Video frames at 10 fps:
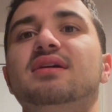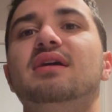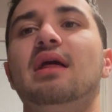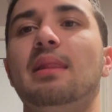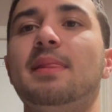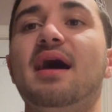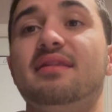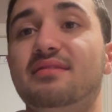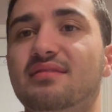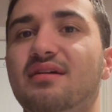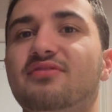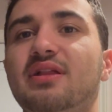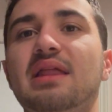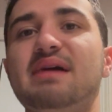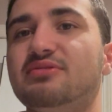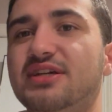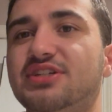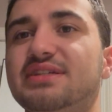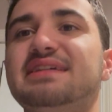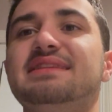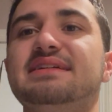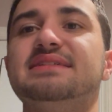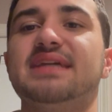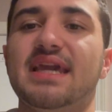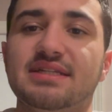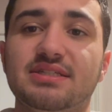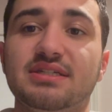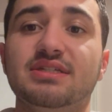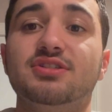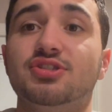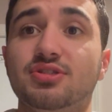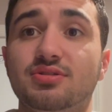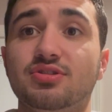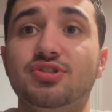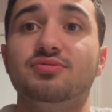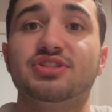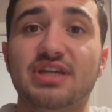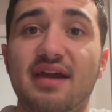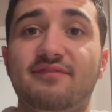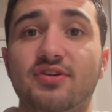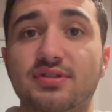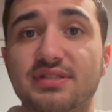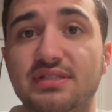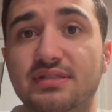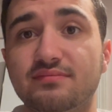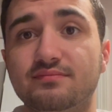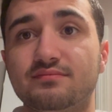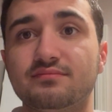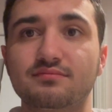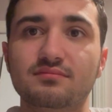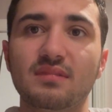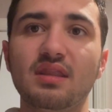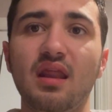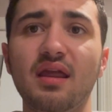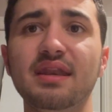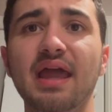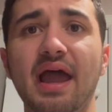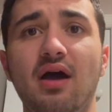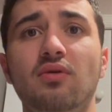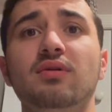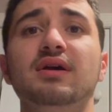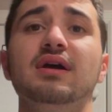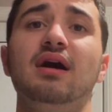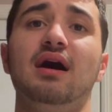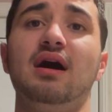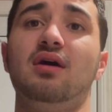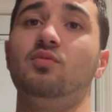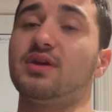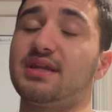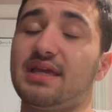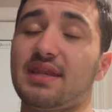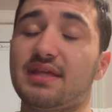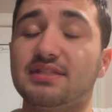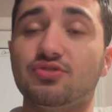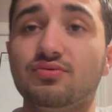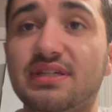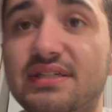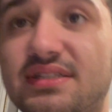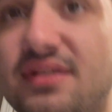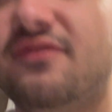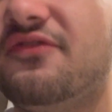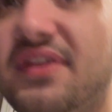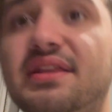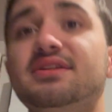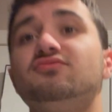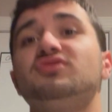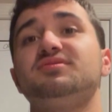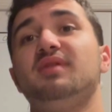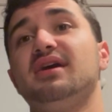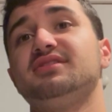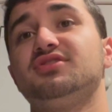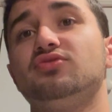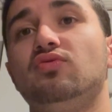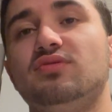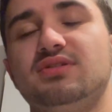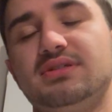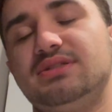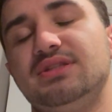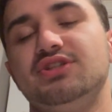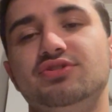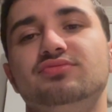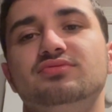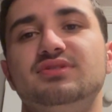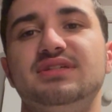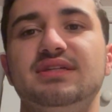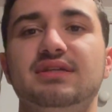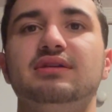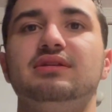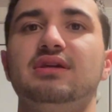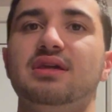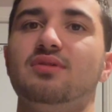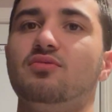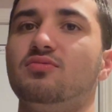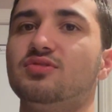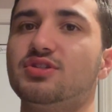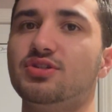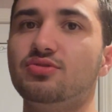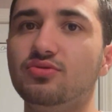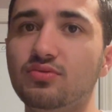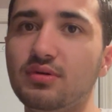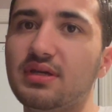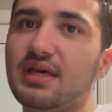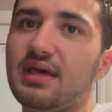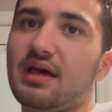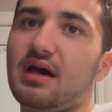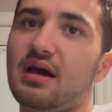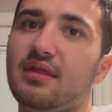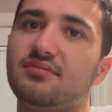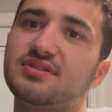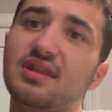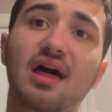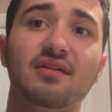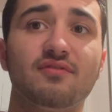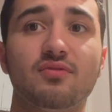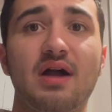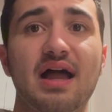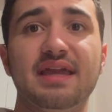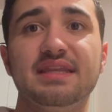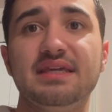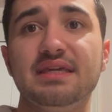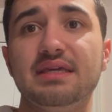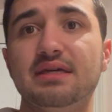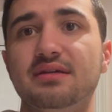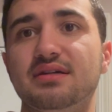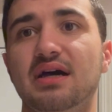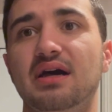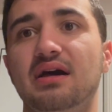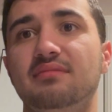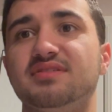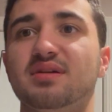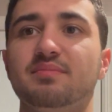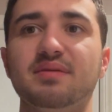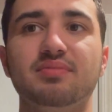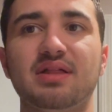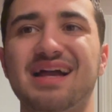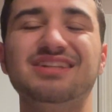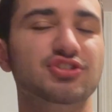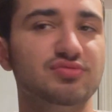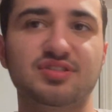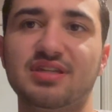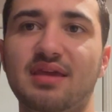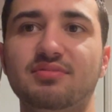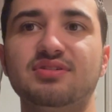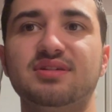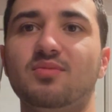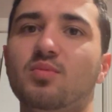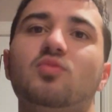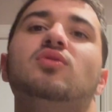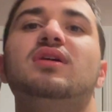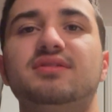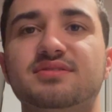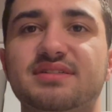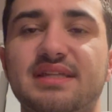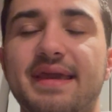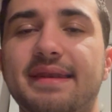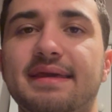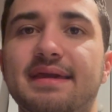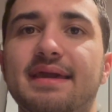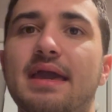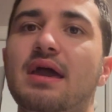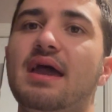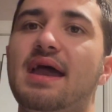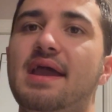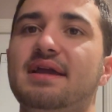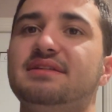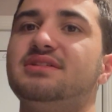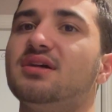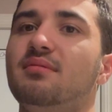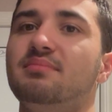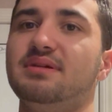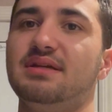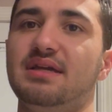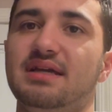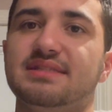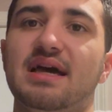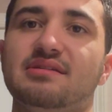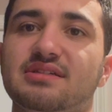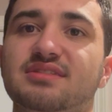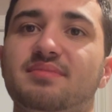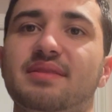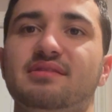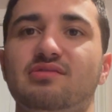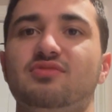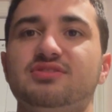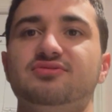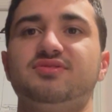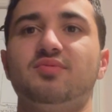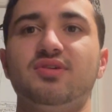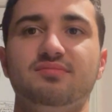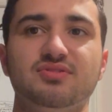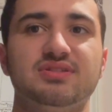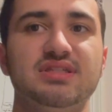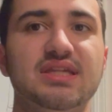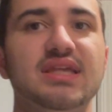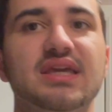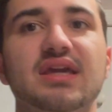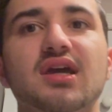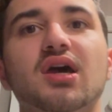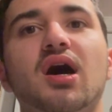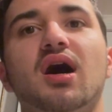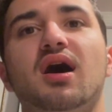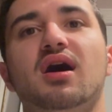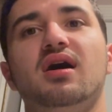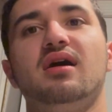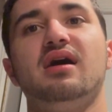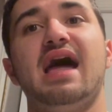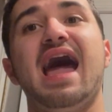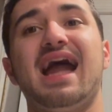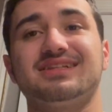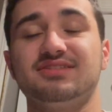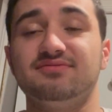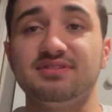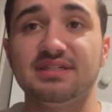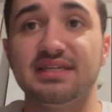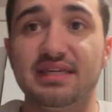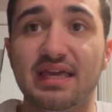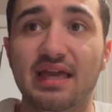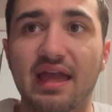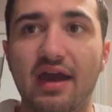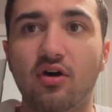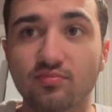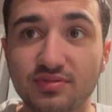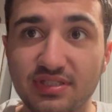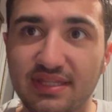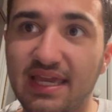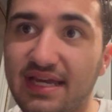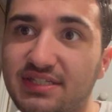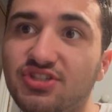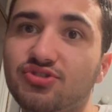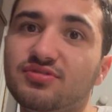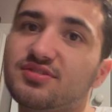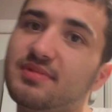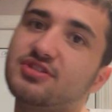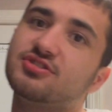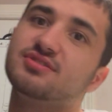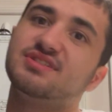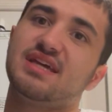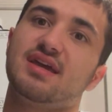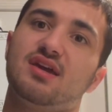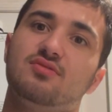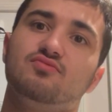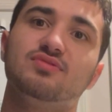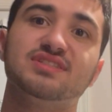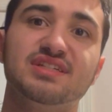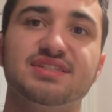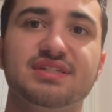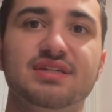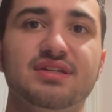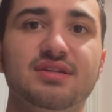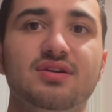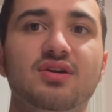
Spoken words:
a lot of collaboration in these anti-Jewish efforts. Now, we're going to get into the civilian response towards the Jews in Italy in World War II. There was a lot of variety. Some people had Jewish neighbors and were more understanding, and some Italians, mainly the ones who supported Mussolini, actively helped the anti-Jewish measures and resisted